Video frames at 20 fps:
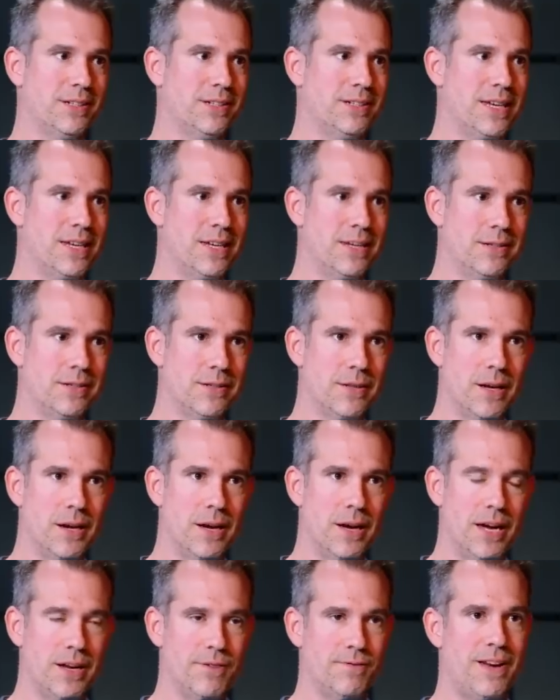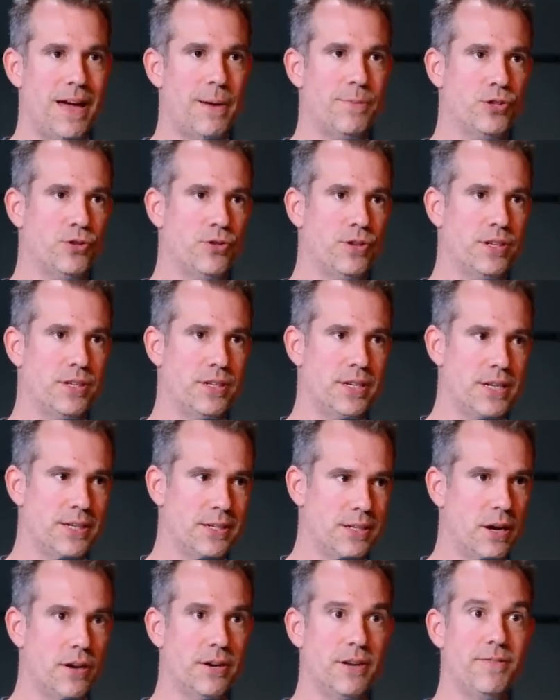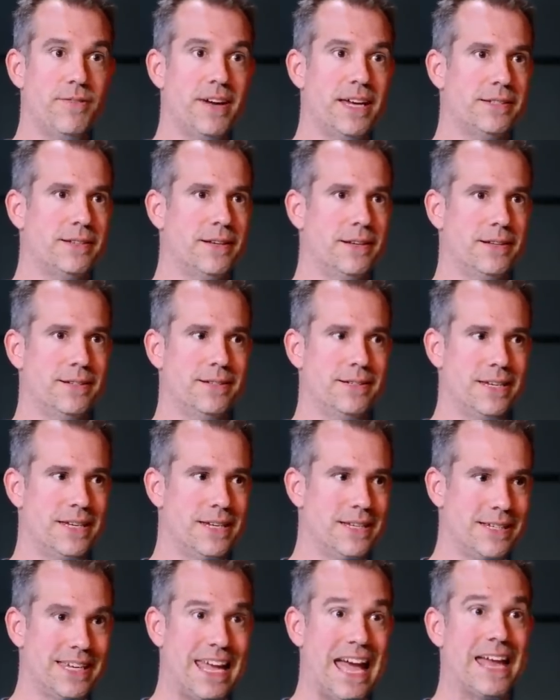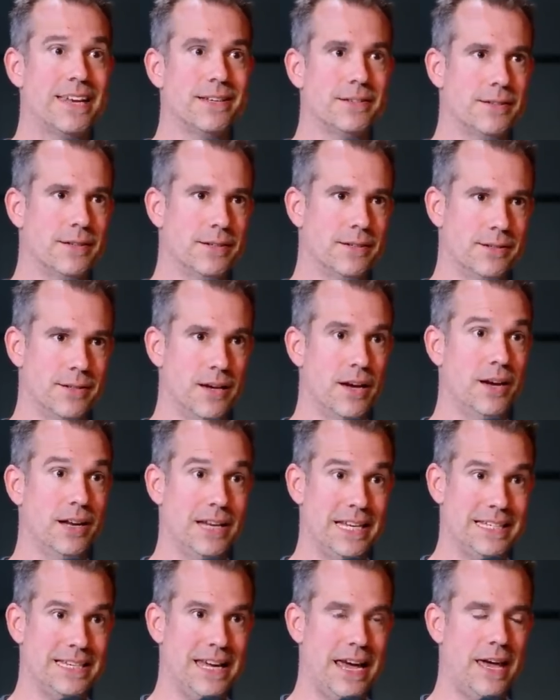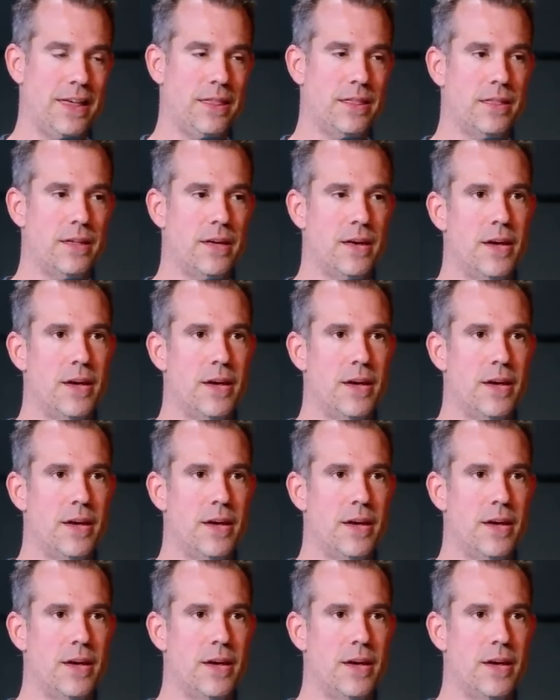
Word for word: disease, inflammatory disease, cardiovascular disease, cancers, early death.